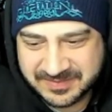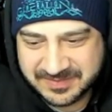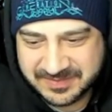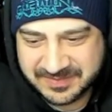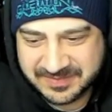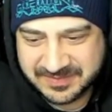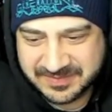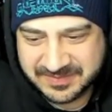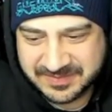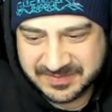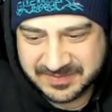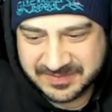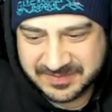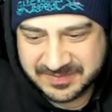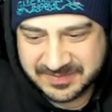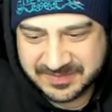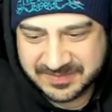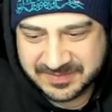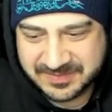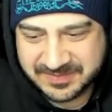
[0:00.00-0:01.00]

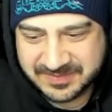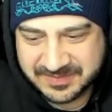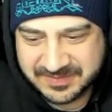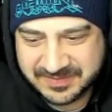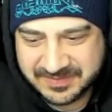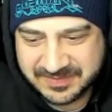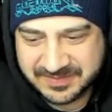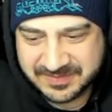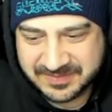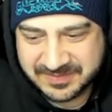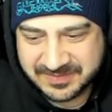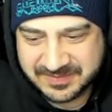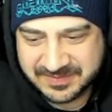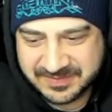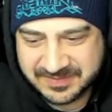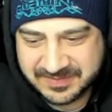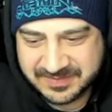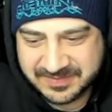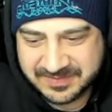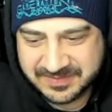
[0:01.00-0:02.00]

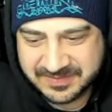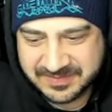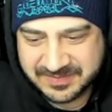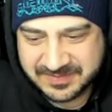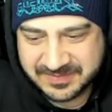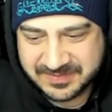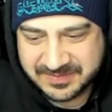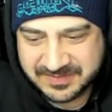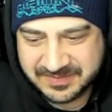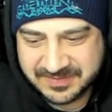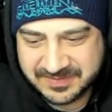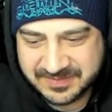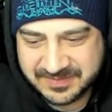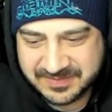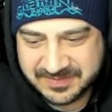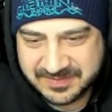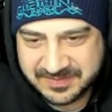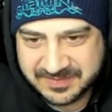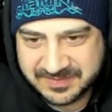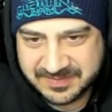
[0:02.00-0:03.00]

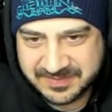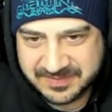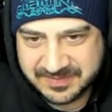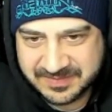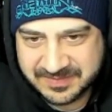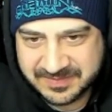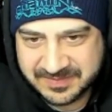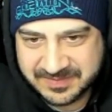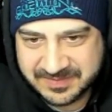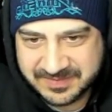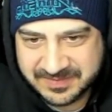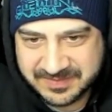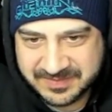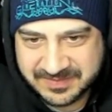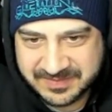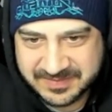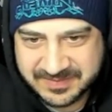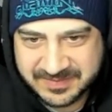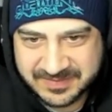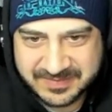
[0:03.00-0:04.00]

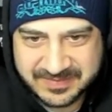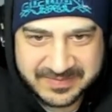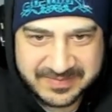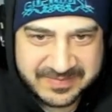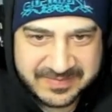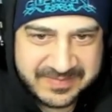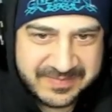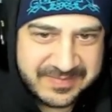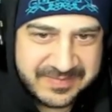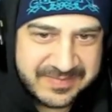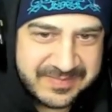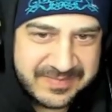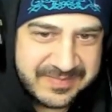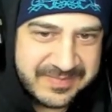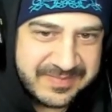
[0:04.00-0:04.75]
No words are spoken by the person on screen.